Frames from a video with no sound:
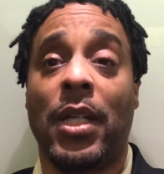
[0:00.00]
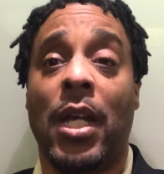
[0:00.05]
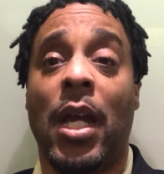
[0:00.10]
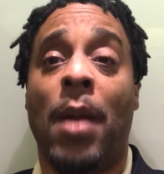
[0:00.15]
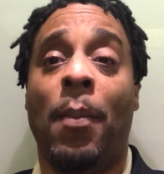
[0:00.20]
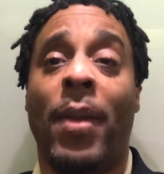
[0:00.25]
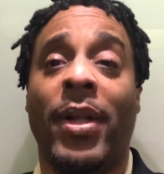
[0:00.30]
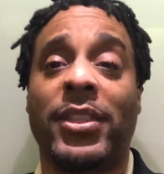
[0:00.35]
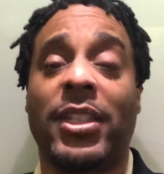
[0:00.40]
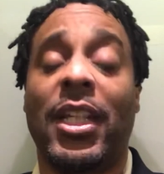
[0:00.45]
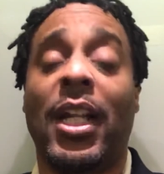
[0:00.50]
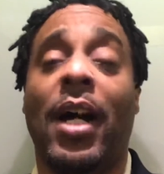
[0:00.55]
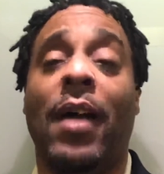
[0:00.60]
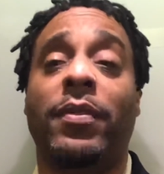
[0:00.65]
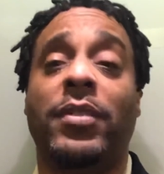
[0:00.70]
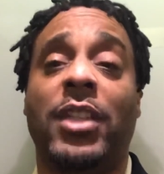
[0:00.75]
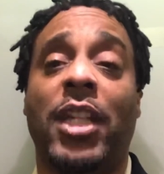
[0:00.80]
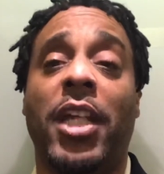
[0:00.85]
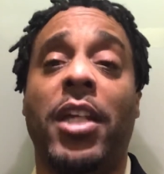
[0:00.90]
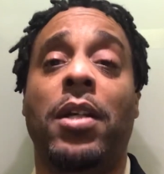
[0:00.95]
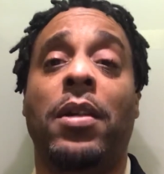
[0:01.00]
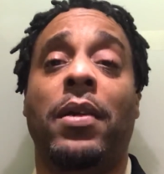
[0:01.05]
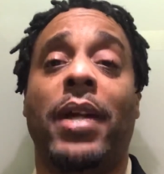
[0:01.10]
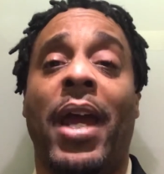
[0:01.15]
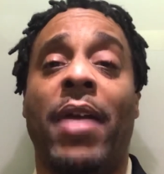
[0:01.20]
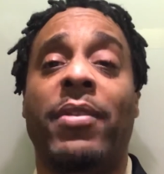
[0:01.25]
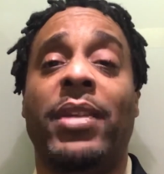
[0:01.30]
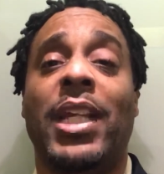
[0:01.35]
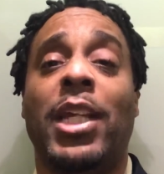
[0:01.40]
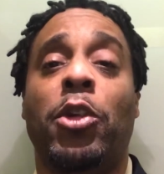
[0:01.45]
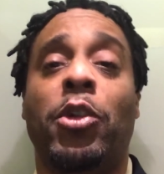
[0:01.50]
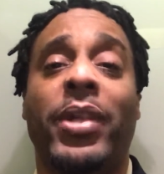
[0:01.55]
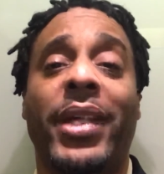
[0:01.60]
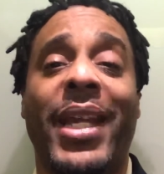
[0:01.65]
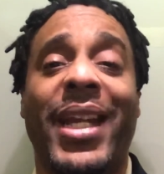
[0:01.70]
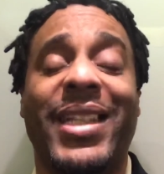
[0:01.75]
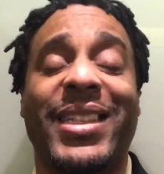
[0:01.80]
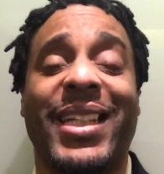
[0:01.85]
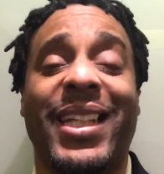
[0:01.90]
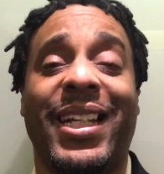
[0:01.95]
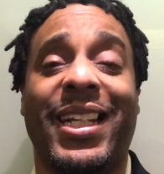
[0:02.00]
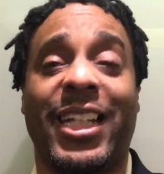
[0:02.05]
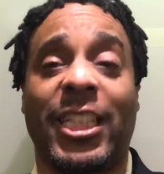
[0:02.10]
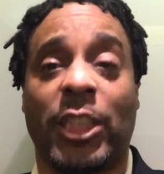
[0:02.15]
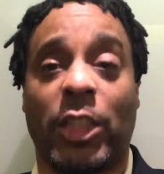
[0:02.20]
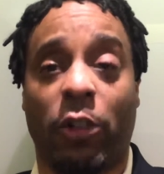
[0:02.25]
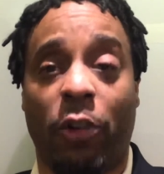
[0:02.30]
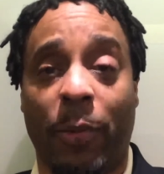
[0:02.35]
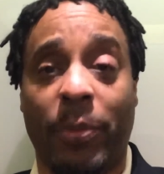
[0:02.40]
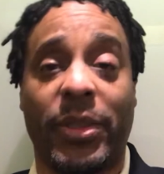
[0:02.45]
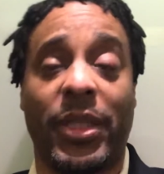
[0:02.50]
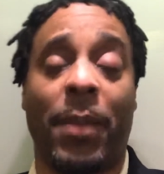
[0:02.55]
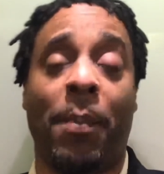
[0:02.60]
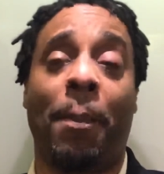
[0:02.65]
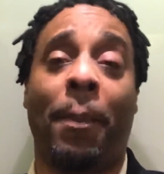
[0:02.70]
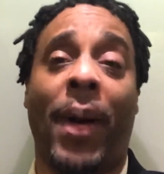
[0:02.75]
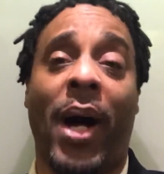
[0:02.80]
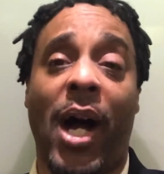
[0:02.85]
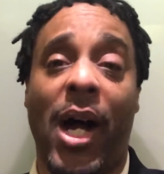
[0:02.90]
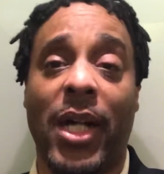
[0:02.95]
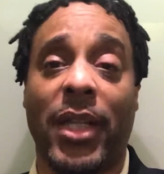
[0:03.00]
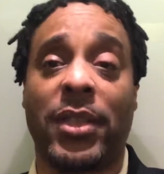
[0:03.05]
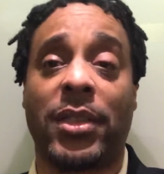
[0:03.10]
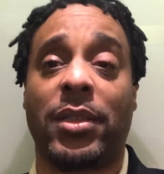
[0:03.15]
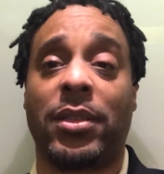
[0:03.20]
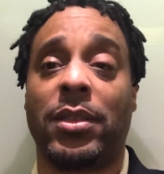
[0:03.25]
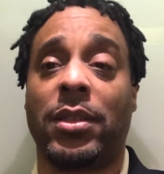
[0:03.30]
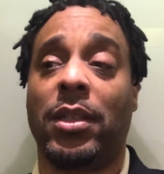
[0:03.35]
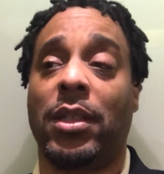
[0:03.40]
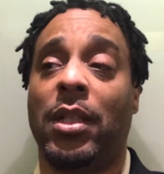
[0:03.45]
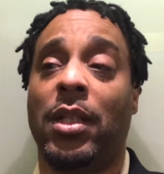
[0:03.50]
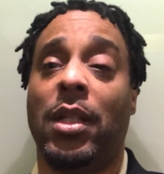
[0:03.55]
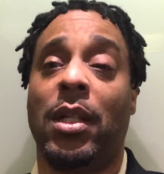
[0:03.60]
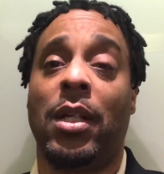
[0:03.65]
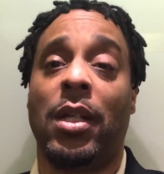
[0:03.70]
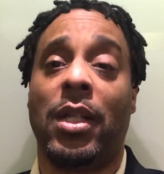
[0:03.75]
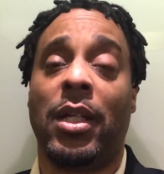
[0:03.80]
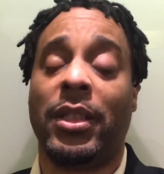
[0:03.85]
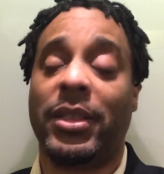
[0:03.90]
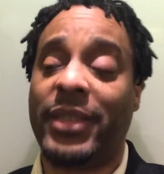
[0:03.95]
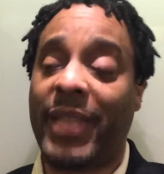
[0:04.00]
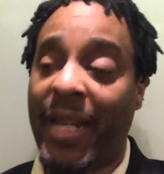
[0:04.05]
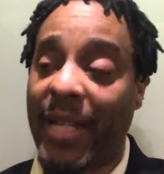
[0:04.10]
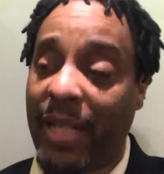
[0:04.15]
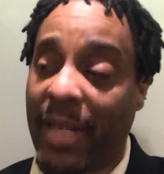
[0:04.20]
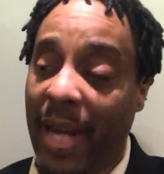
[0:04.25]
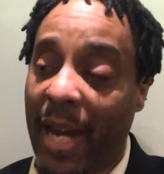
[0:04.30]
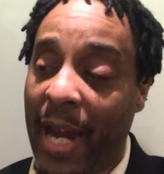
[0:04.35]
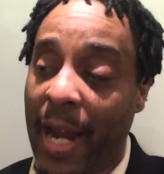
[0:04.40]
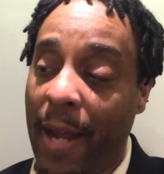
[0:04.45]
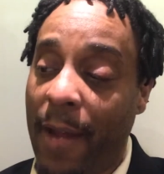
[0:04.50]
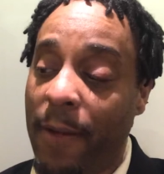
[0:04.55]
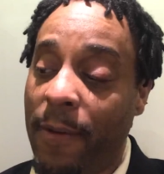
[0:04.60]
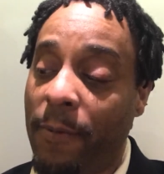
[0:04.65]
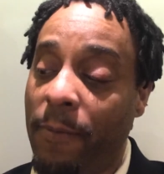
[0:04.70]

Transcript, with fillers: Much love to you. Everything you need is in the description box. Take care.